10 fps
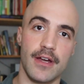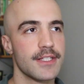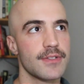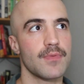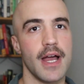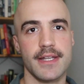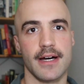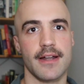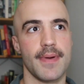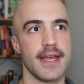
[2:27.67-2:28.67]
This is why a
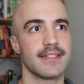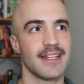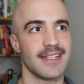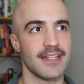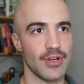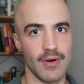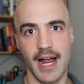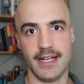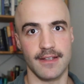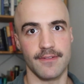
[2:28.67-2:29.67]
database that's
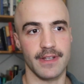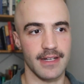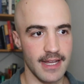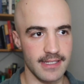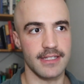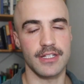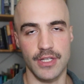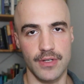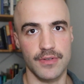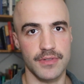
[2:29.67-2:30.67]
interactive and easy to
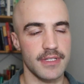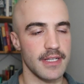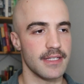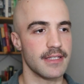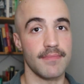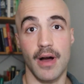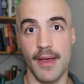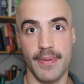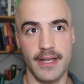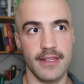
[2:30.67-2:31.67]
use is, in my
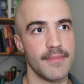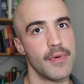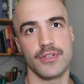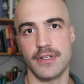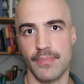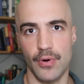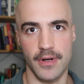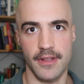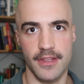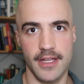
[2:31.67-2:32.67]
opinion, the most
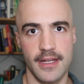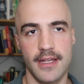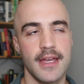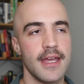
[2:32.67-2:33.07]
important thing.